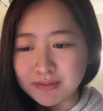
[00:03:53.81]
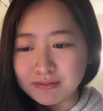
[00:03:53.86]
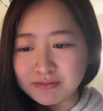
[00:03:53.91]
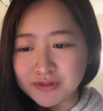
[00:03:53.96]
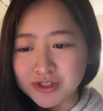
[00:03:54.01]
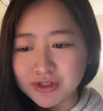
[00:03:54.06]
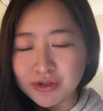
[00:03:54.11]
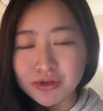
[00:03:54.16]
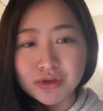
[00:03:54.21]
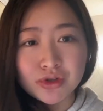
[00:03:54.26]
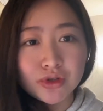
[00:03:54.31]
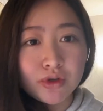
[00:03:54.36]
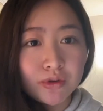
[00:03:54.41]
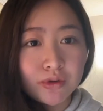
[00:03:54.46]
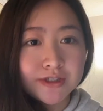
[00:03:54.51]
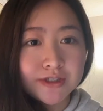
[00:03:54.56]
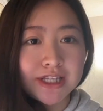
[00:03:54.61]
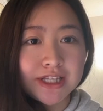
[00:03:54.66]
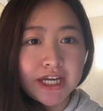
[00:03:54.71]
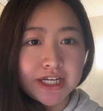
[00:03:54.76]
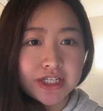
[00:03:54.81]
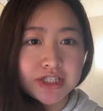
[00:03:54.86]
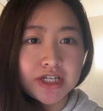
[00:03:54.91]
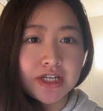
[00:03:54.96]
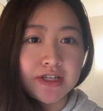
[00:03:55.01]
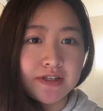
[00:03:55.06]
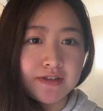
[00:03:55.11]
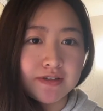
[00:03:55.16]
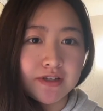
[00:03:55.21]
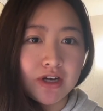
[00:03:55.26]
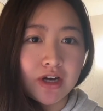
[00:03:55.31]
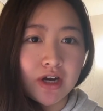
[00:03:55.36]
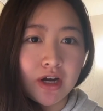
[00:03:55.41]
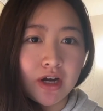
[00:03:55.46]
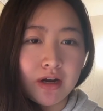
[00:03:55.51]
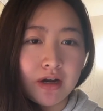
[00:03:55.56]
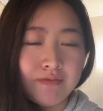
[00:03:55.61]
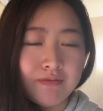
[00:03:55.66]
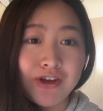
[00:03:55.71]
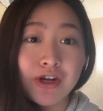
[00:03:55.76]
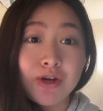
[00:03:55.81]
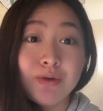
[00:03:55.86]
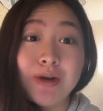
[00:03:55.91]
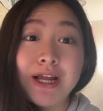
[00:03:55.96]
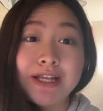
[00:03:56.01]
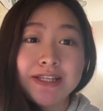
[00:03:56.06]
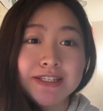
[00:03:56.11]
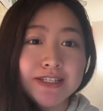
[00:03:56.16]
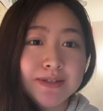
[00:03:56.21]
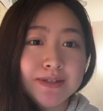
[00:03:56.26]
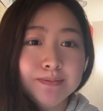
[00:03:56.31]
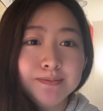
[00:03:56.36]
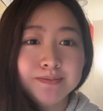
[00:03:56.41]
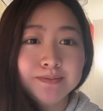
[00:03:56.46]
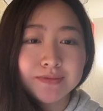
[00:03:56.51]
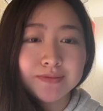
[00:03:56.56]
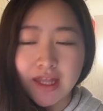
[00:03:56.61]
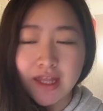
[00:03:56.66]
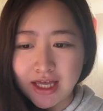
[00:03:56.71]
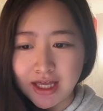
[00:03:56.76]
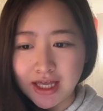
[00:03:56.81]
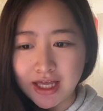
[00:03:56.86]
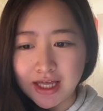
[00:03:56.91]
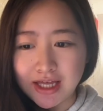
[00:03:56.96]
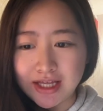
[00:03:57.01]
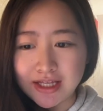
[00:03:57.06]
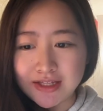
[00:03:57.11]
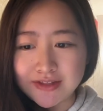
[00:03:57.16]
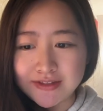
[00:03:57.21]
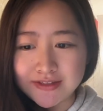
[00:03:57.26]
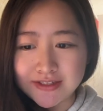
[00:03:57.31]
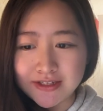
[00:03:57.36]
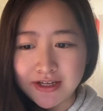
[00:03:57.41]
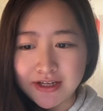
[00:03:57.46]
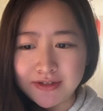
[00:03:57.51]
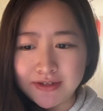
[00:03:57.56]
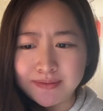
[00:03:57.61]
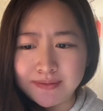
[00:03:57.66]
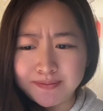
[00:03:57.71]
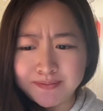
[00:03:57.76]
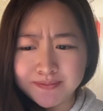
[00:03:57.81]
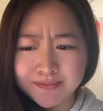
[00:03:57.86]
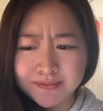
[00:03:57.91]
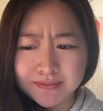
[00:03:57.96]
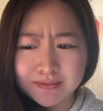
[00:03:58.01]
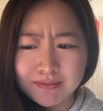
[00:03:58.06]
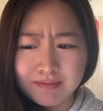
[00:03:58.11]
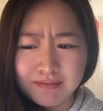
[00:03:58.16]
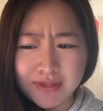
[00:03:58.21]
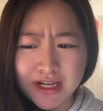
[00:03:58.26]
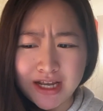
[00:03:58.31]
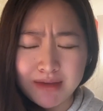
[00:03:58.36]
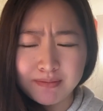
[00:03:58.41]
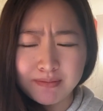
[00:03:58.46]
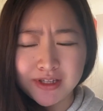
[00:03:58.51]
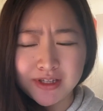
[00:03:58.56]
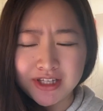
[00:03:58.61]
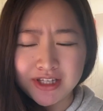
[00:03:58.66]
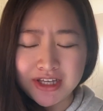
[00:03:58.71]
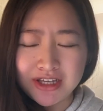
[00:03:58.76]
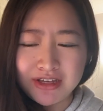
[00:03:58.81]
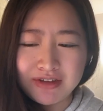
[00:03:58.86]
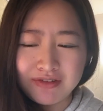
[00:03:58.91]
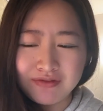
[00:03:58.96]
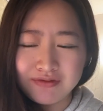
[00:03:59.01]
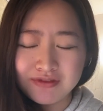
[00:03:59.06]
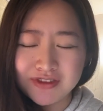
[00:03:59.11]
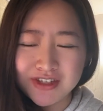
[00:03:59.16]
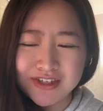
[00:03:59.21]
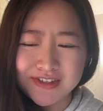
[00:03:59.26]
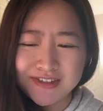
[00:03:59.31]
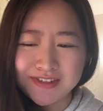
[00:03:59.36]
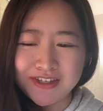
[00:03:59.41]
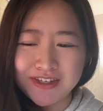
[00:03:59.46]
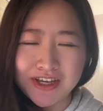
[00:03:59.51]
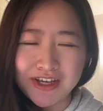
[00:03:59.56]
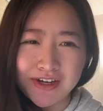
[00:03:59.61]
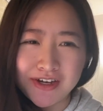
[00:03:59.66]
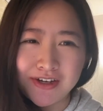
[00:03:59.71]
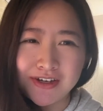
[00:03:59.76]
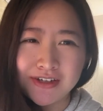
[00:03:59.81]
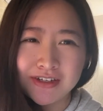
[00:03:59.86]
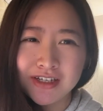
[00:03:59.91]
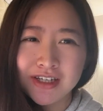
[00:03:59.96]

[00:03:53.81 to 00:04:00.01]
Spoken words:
So those selections are very random, and but I believe this year